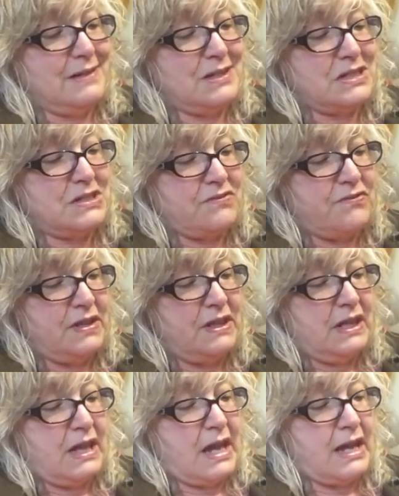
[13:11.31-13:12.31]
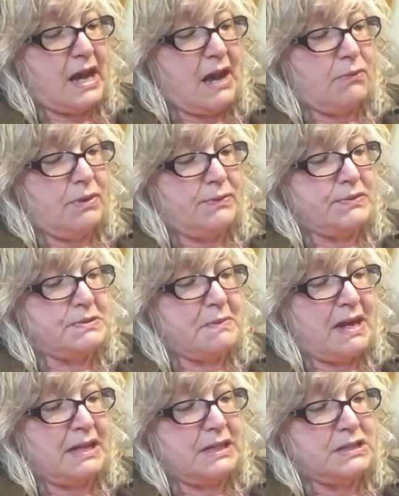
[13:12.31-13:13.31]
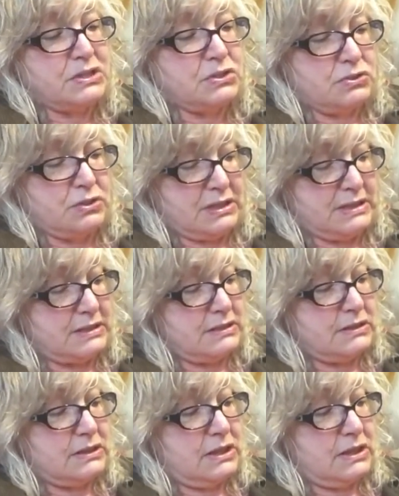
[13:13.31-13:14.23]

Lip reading: a feeling I got when it was making this noise.